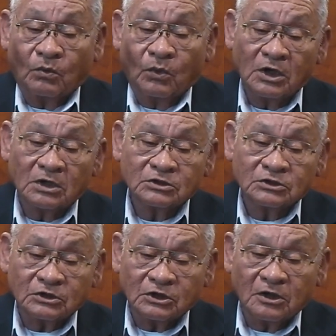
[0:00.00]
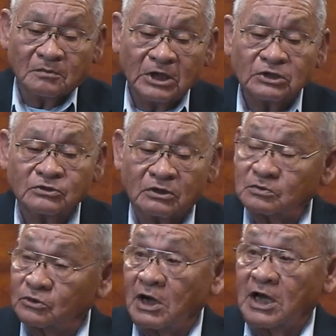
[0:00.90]
was a mixture
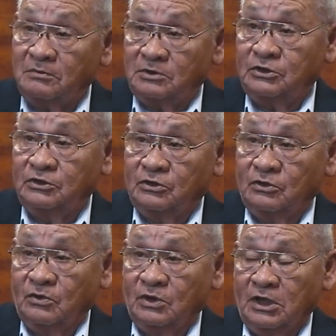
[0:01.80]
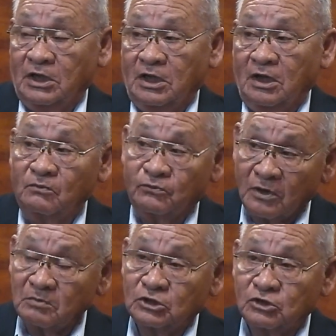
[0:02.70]
of tribes, you know. Uh, I'm
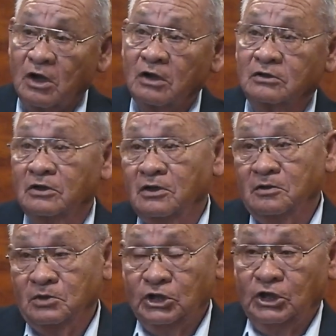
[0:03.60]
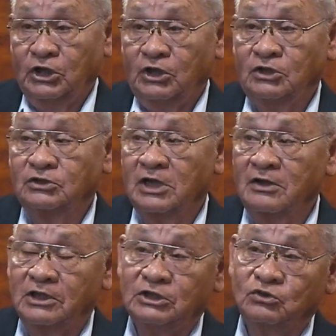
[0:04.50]
from the Choctaw, the
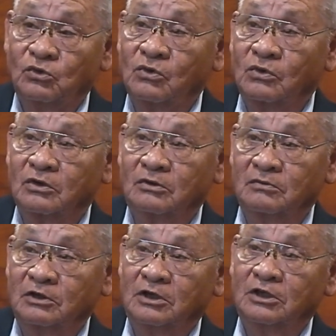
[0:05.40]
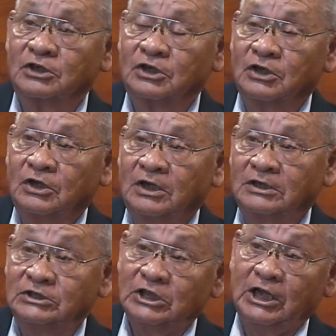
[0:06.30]
southeast corner of the
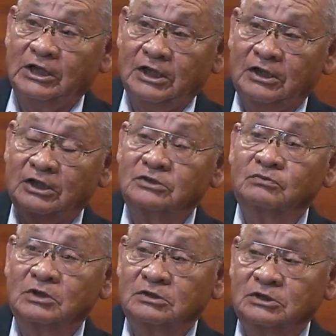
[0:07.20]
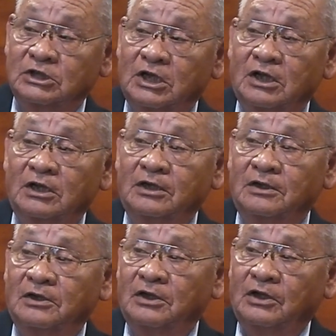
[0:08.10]
state, and this was
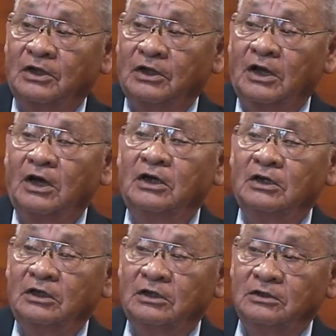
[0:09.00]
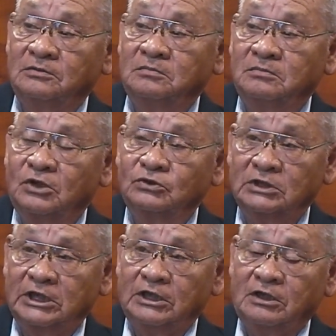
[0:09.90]
uh, uh,
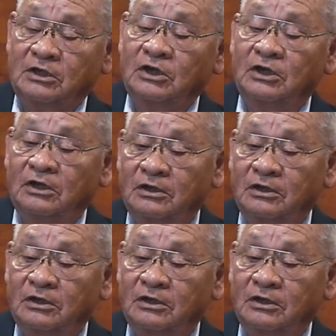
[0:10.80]
mostly uh,